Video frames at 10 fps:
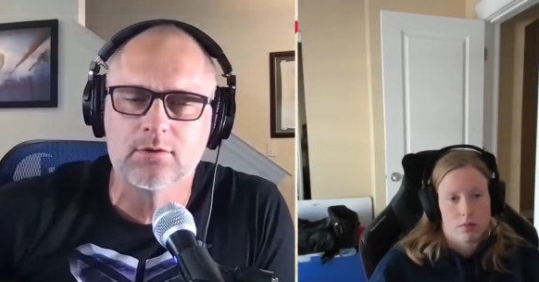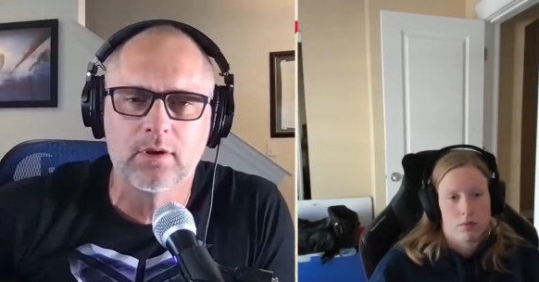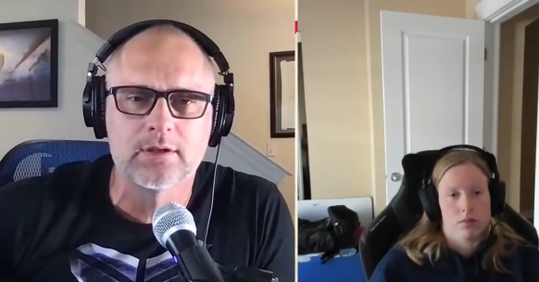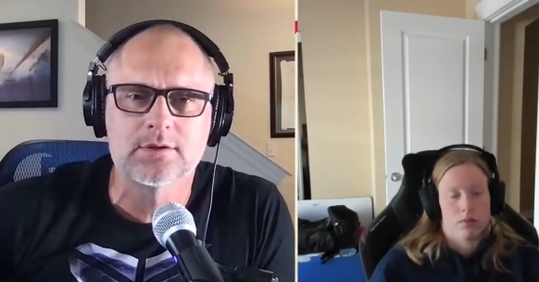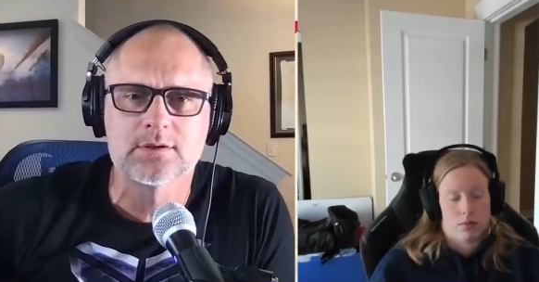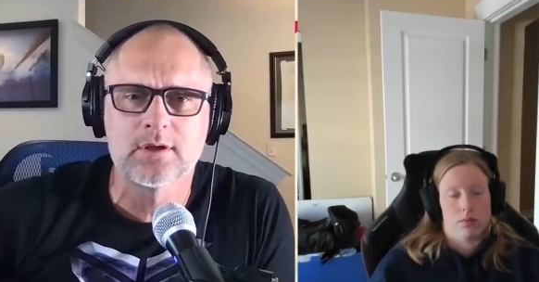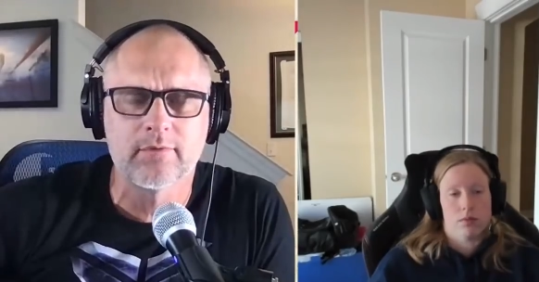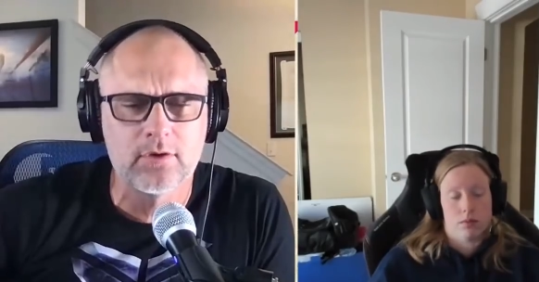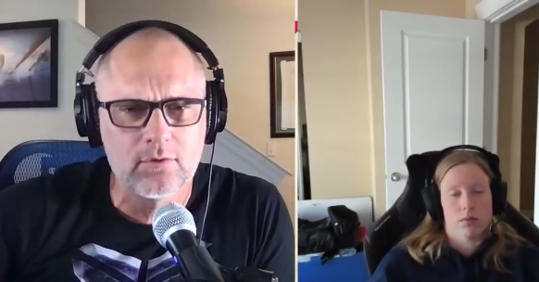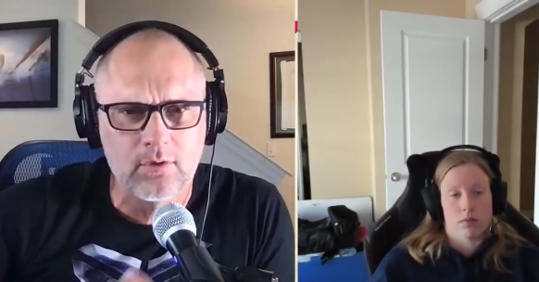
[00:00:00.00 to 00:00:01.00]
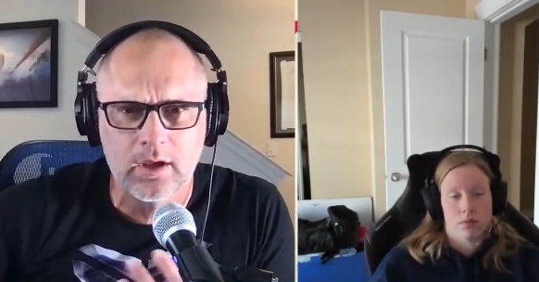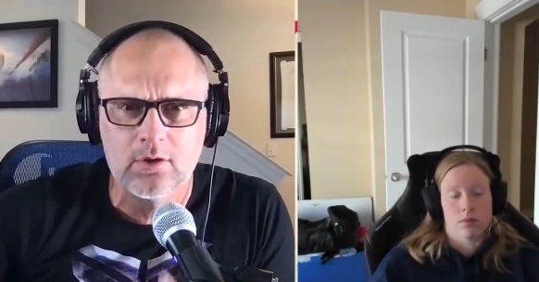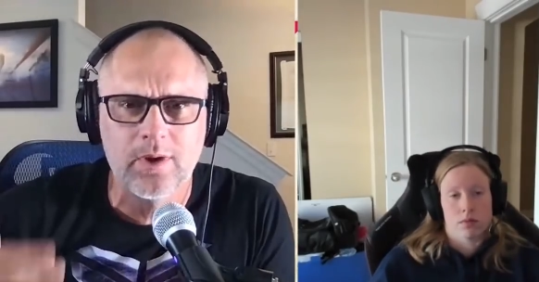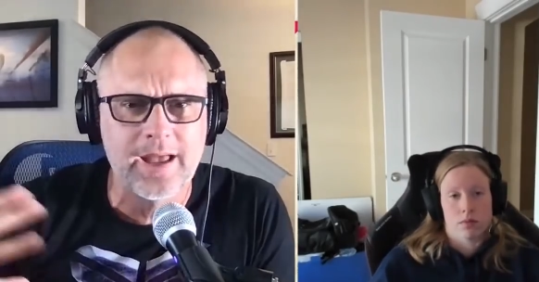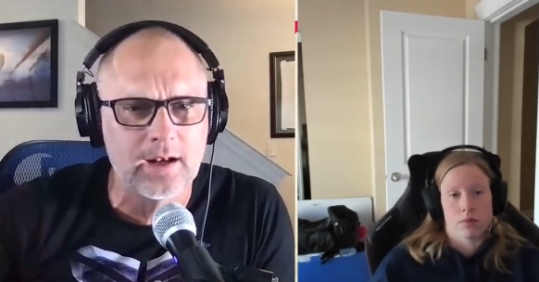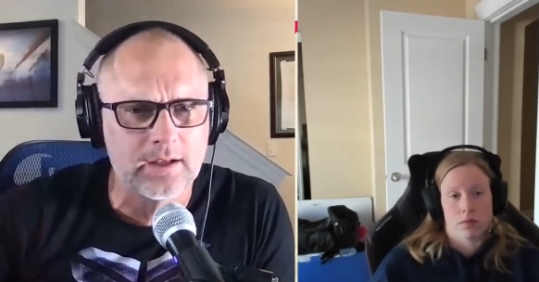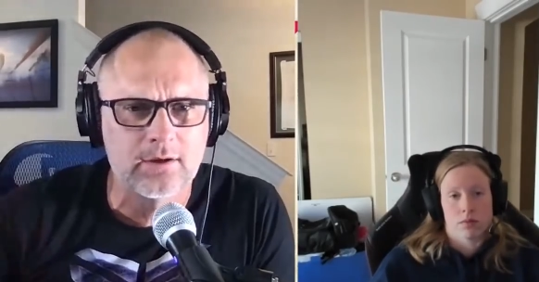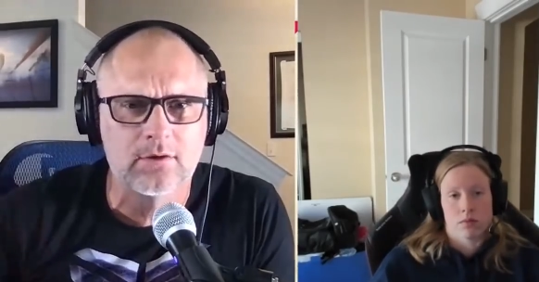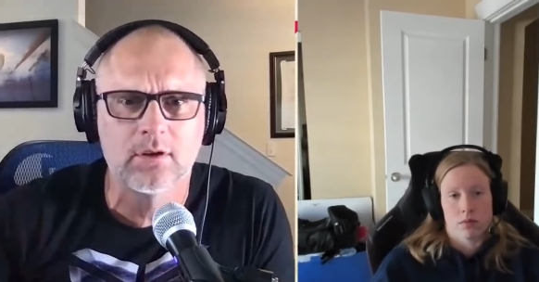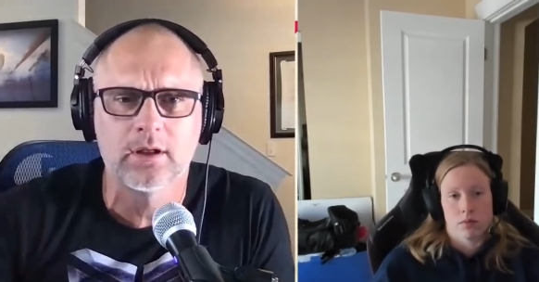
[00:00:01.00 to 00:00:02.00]
Speaker 1: and all that sort of stuff. Are you are you
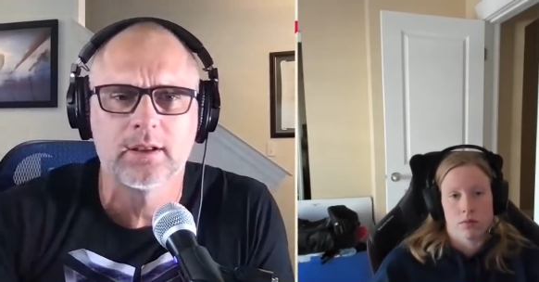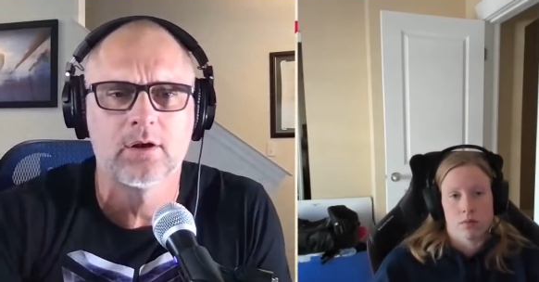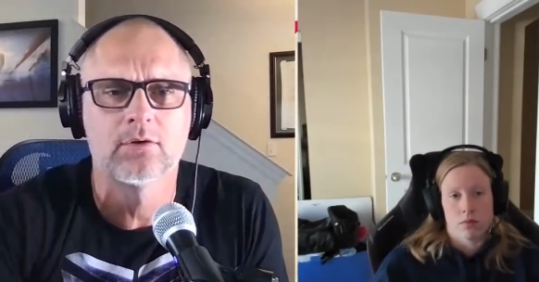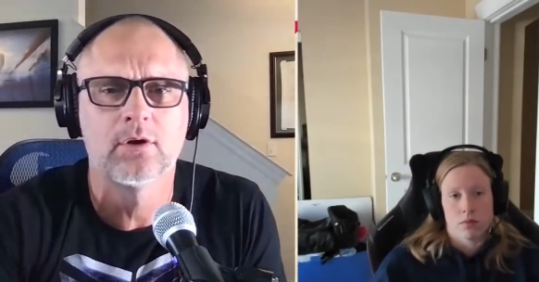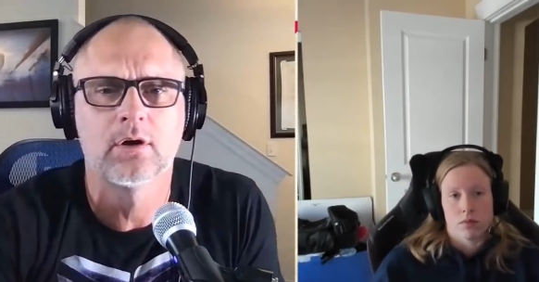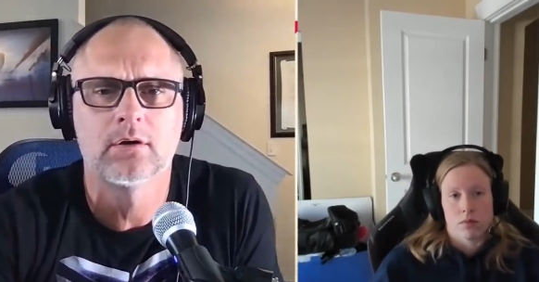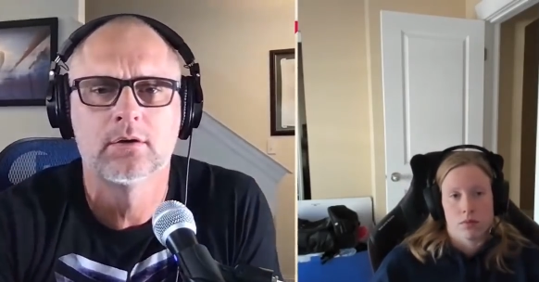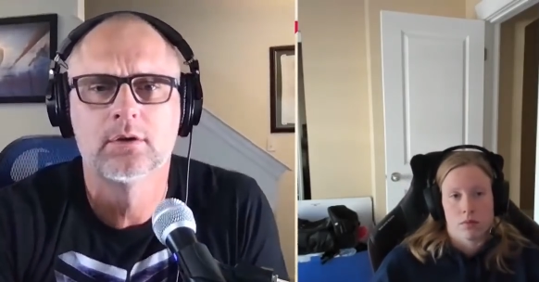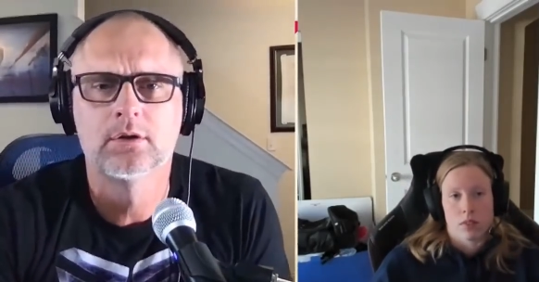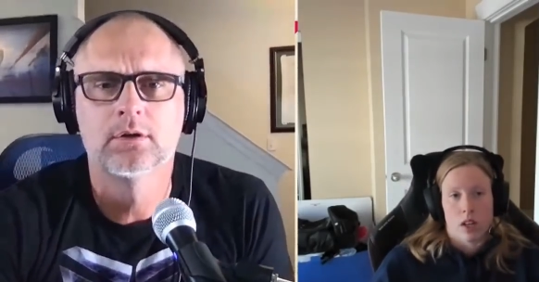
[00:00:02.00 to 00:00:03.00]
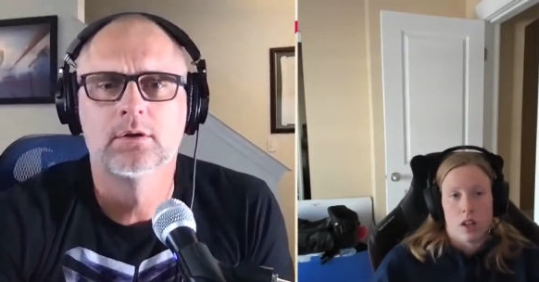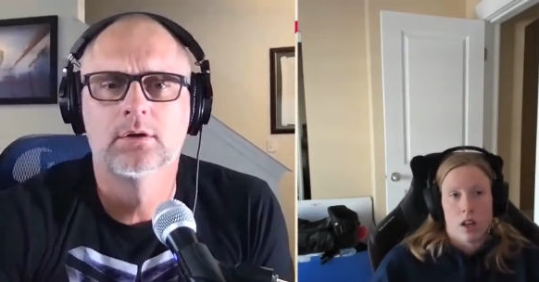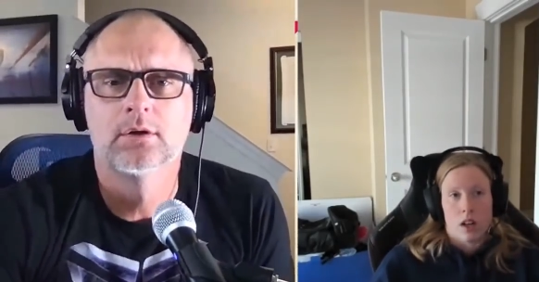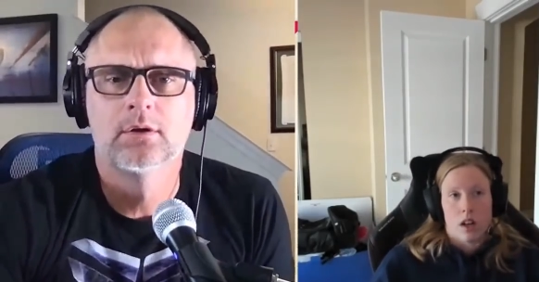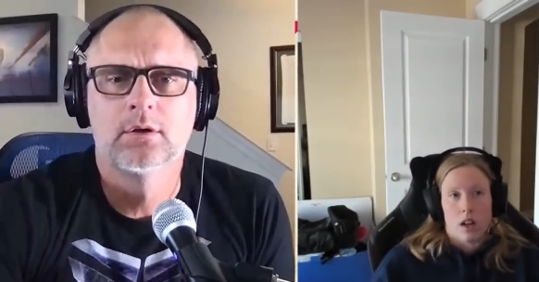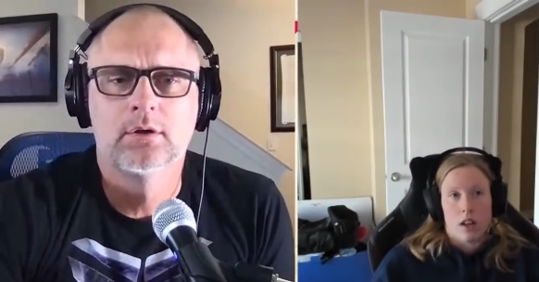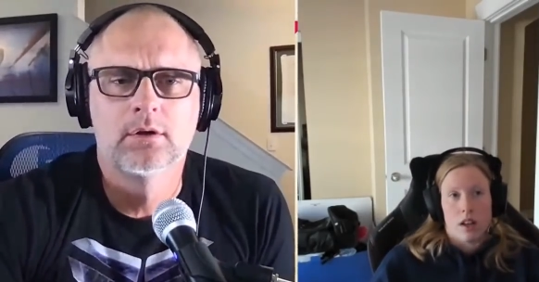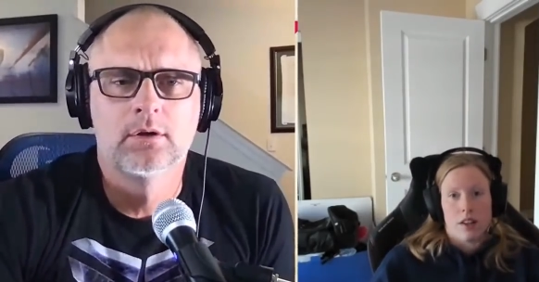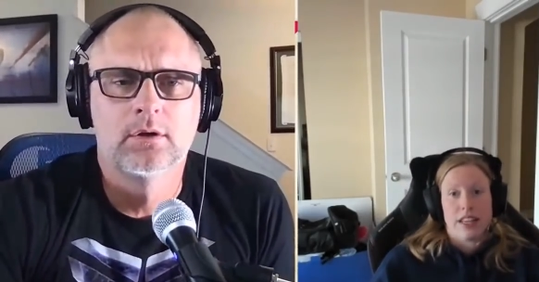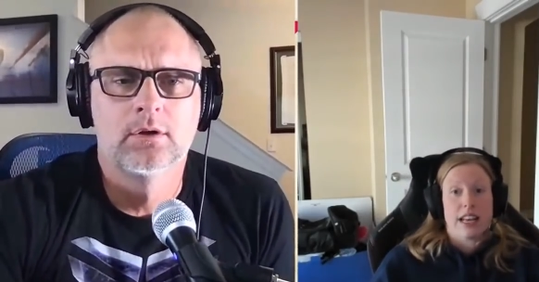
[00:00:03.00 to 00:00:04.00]
analytical like that or not?
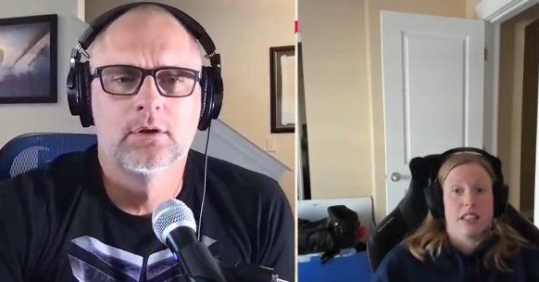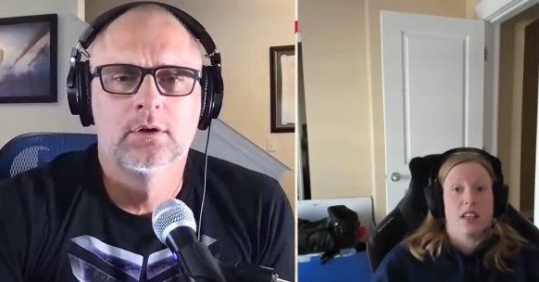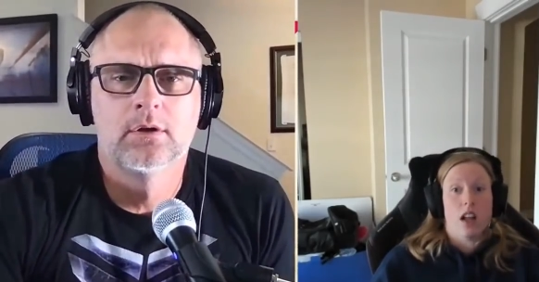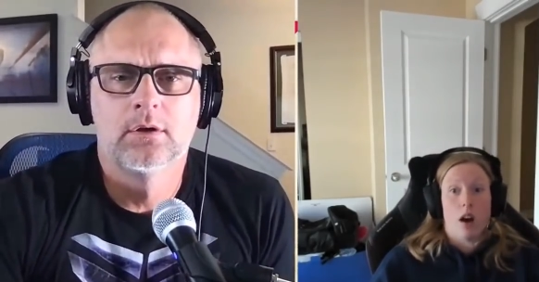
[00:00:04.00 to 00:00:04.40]
Speaker 2: Yes and